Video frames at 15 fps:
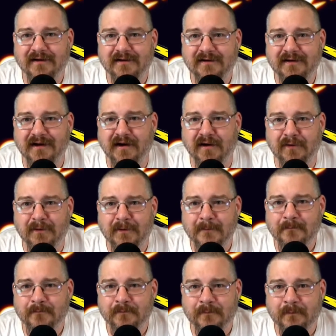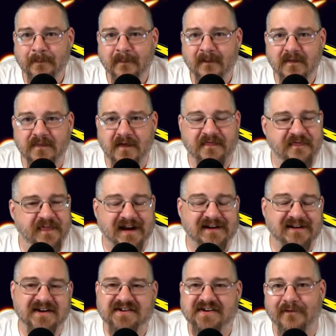You know? The
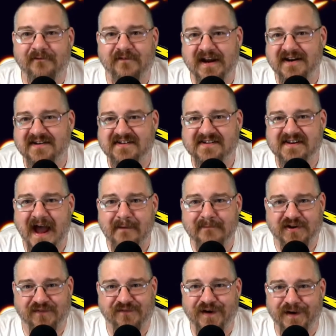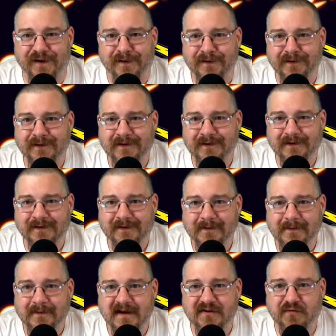thickness of Venus's atmosphere
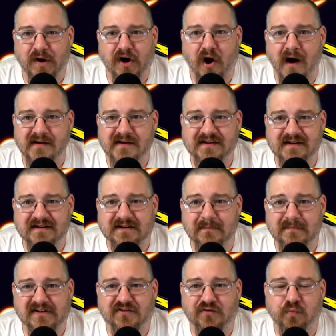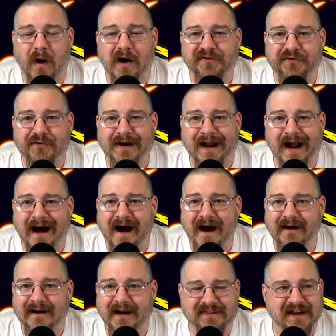is what causes it to be sweltering hot,
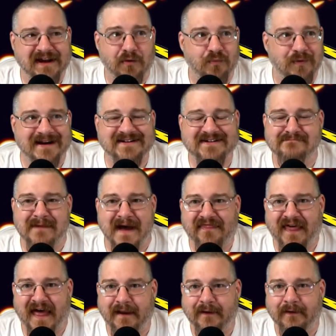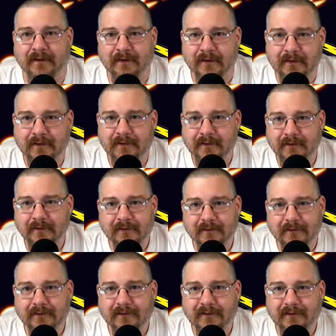and I think it rains methane.
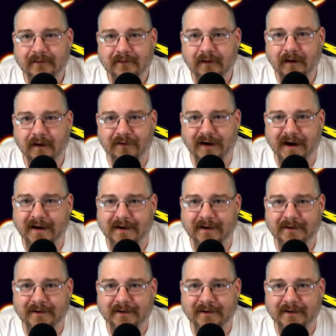All right?